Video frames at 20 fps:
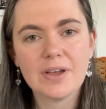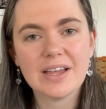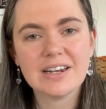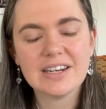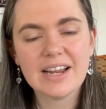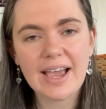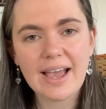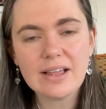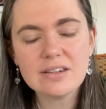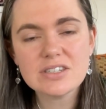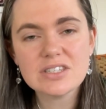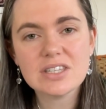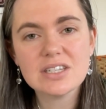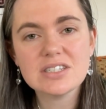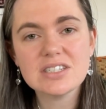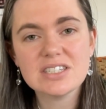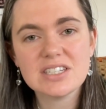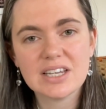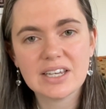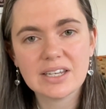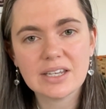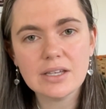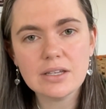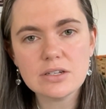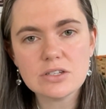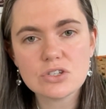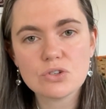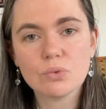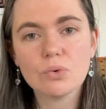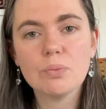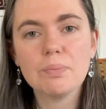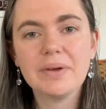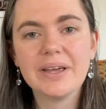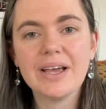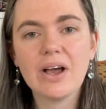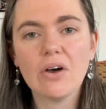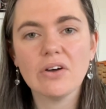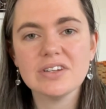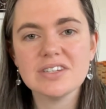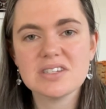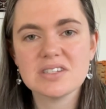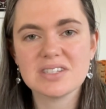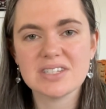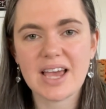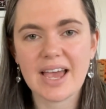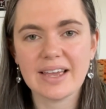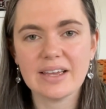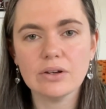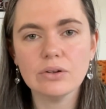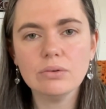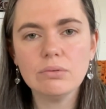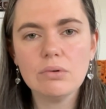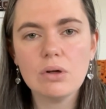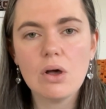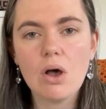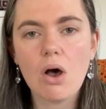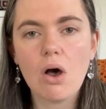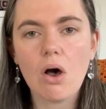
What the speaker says: announced that tickets will be on sale